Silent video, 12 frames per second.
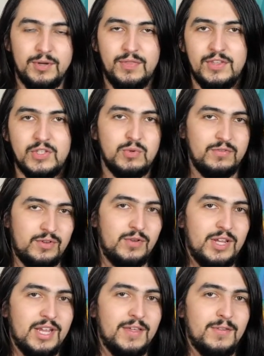put this
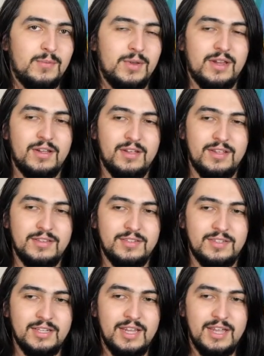review together
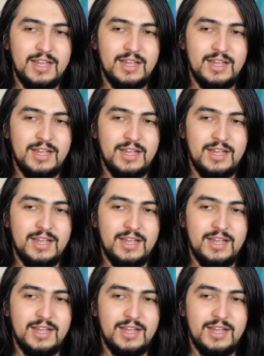because